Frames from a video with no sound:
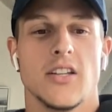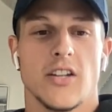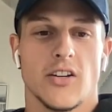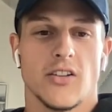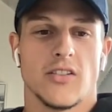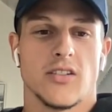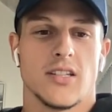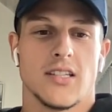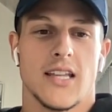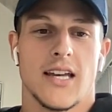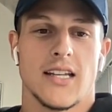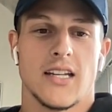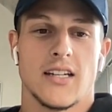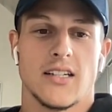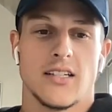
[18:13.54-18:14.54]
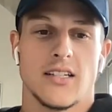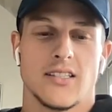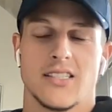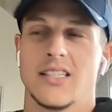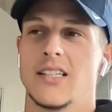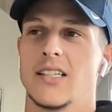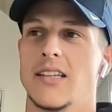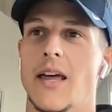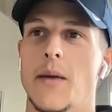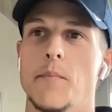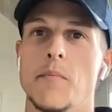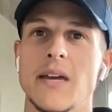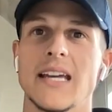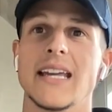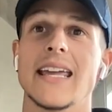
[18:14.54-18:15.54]
you know, that uh,
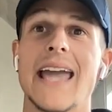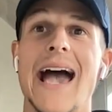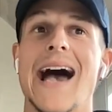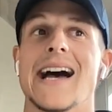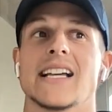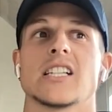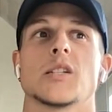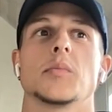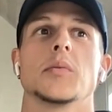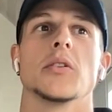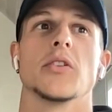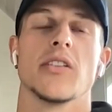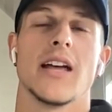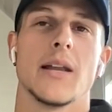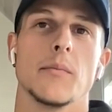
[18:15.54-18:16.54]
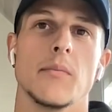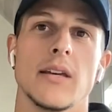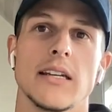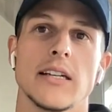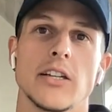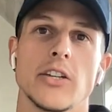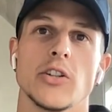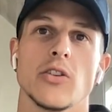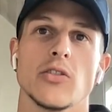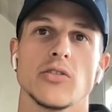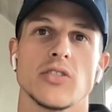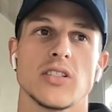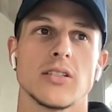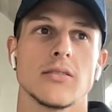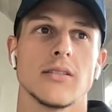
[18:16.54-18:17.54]
that big gasp or that big, you know,